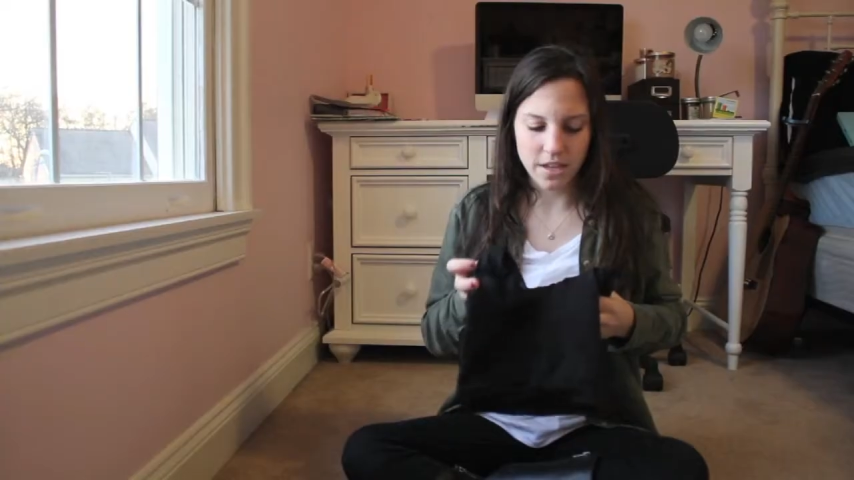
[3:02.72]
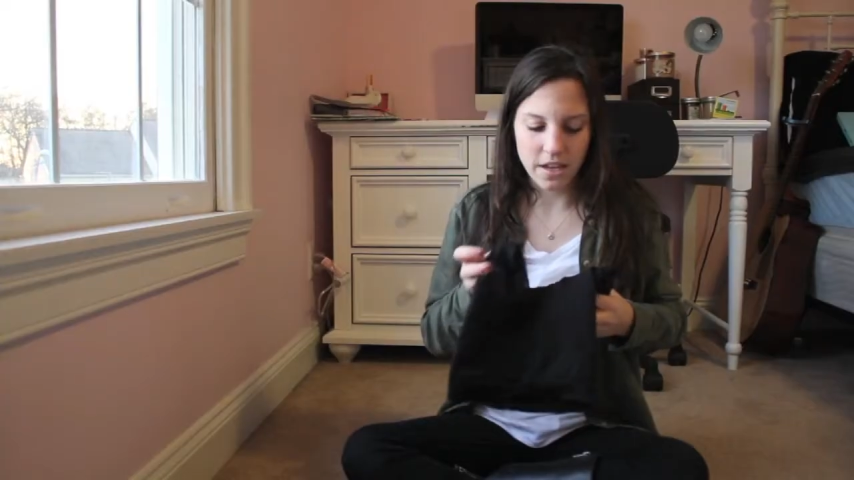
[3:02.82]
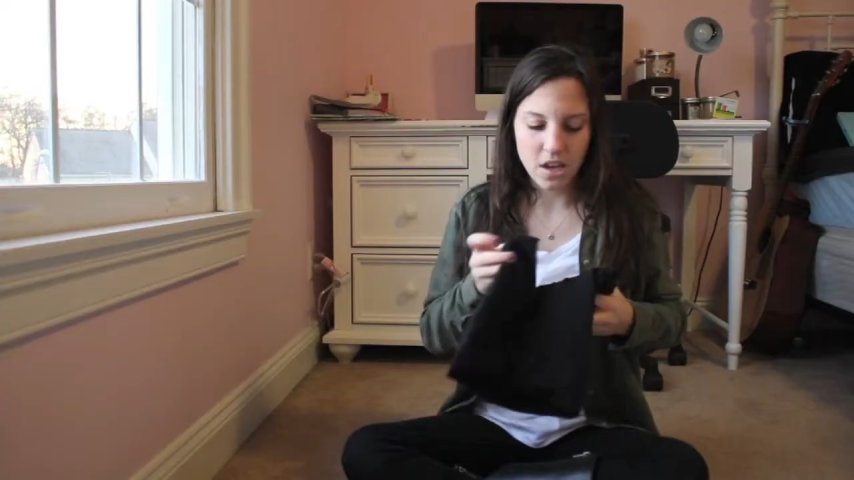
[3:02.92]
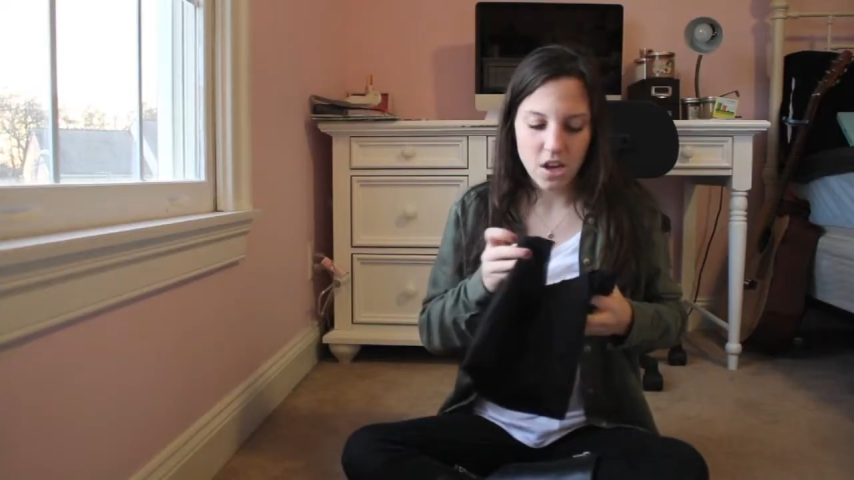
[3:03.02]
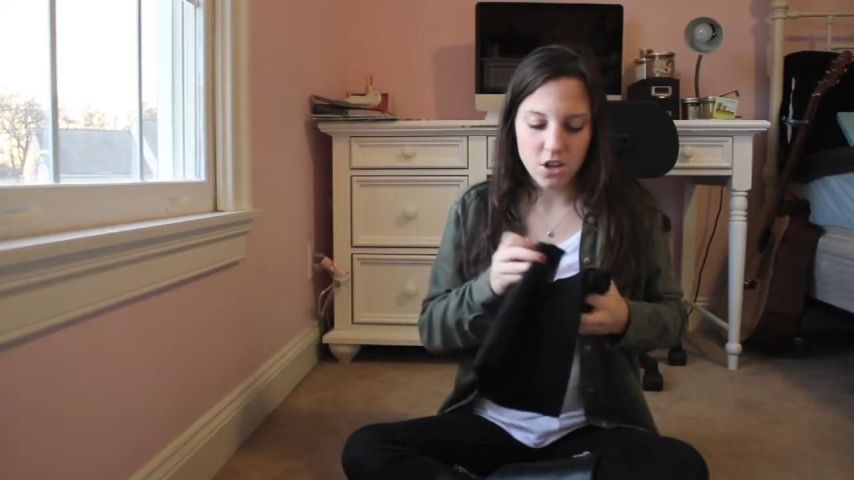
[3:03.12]

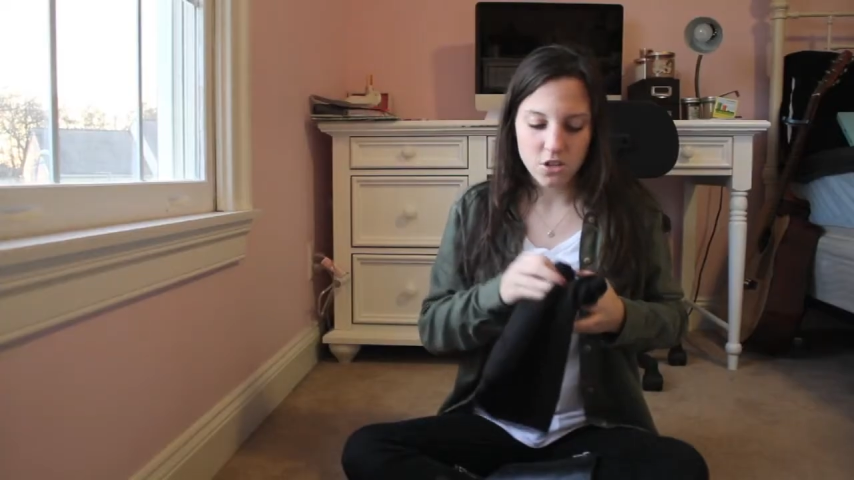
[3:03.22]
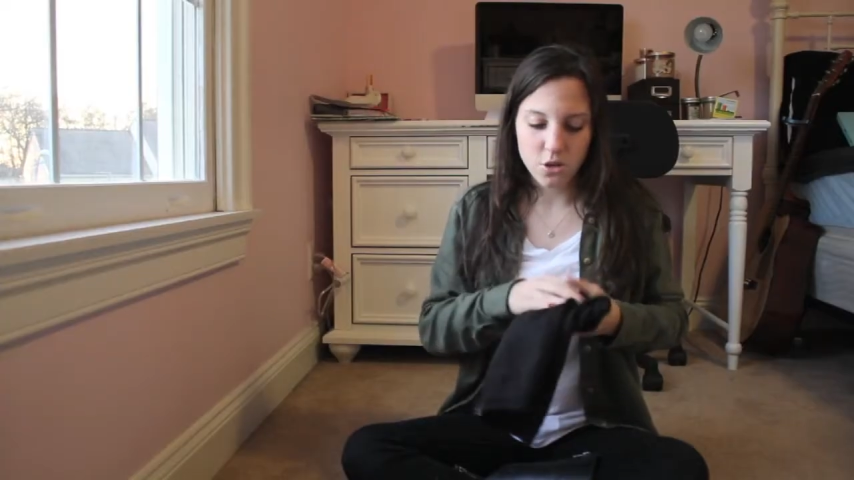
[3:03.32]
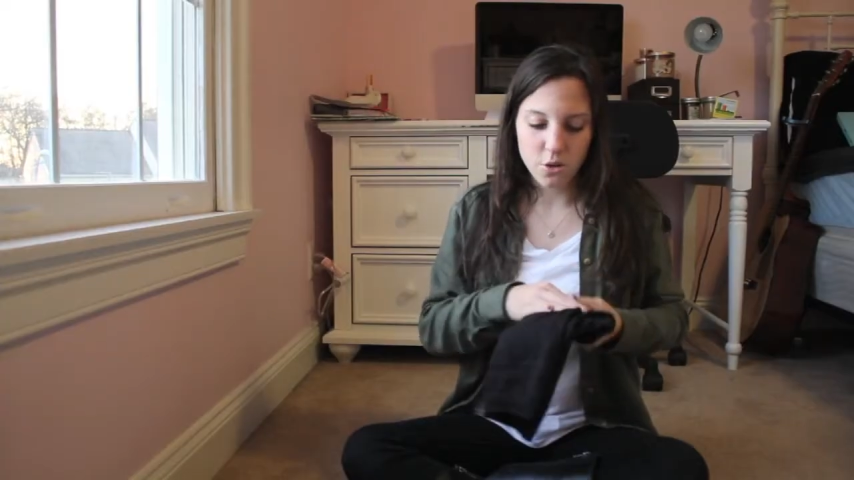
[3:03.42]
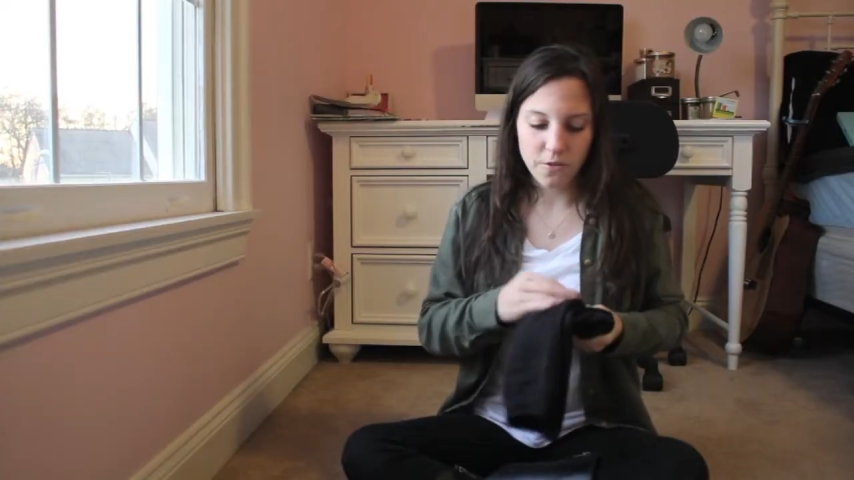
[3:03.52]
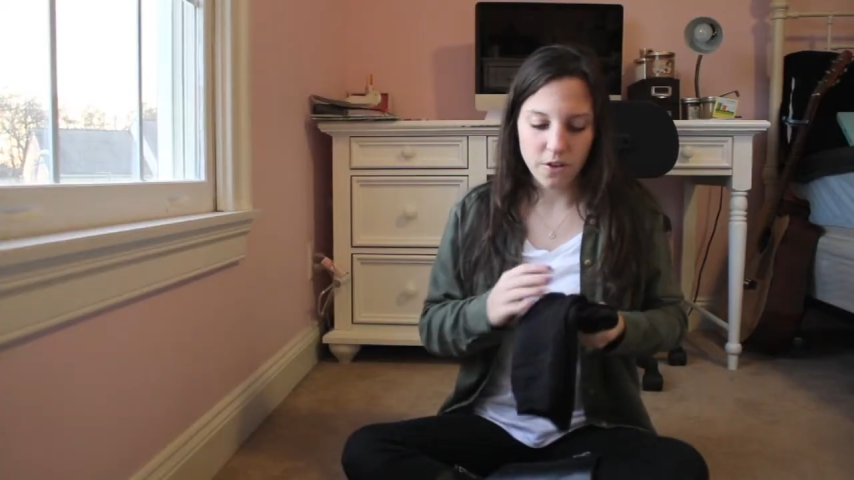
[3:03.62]
like
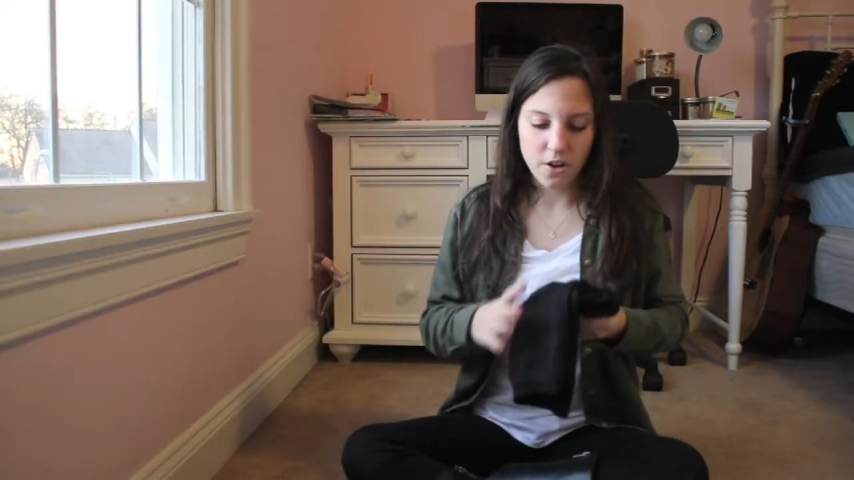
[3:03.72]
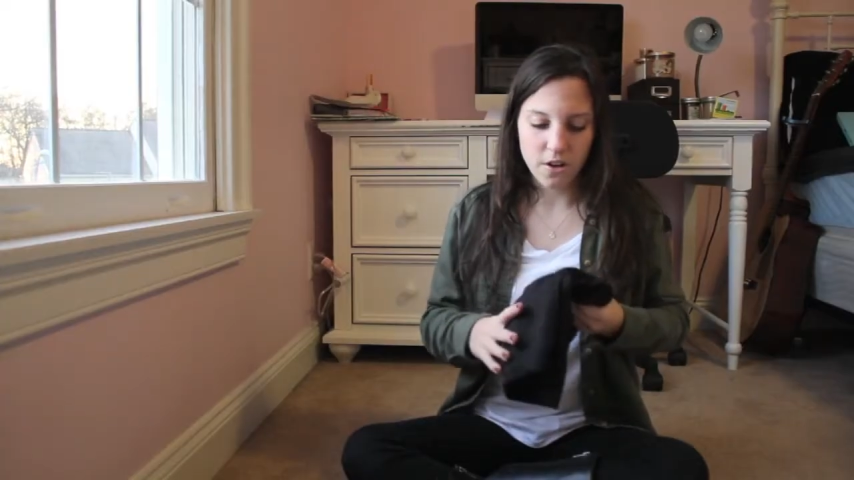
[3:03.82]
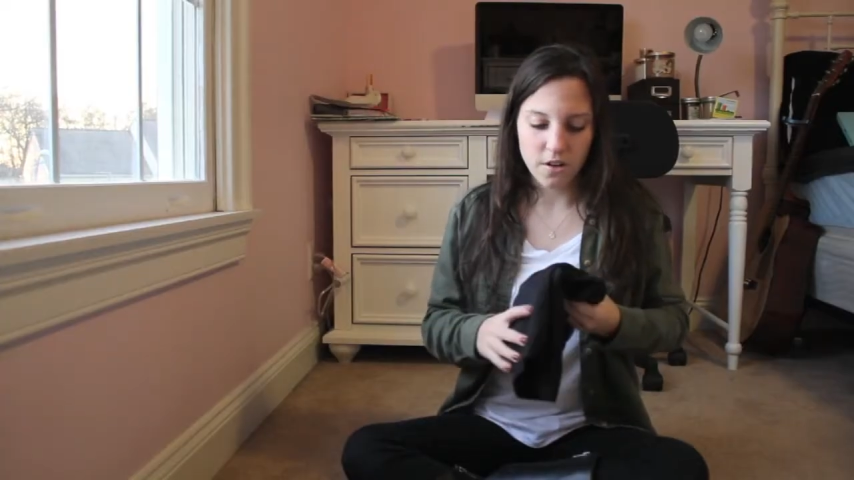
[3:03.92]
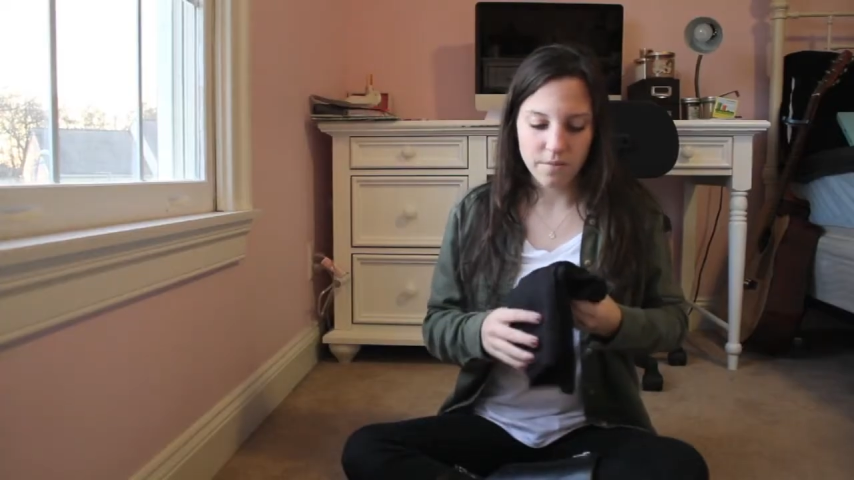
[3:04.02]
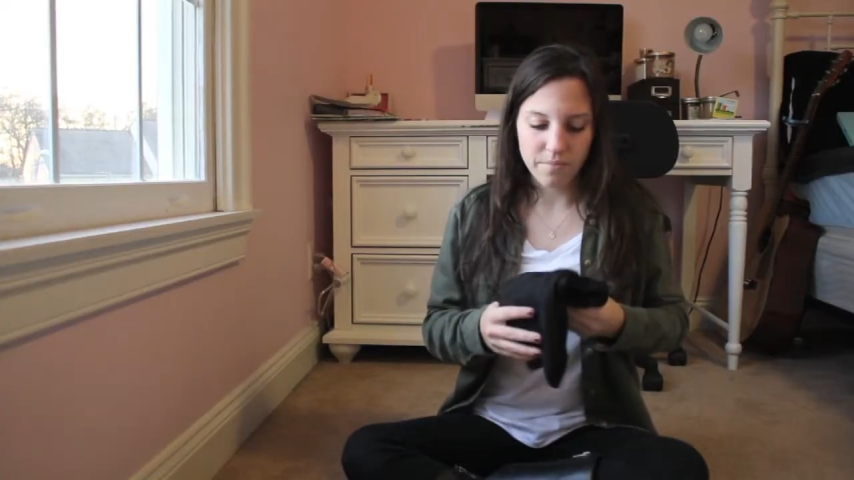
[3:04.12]
two
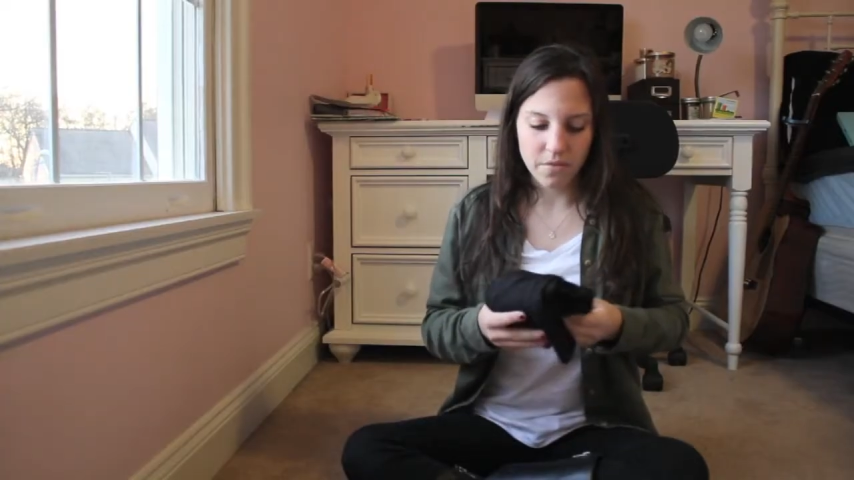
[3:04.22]
for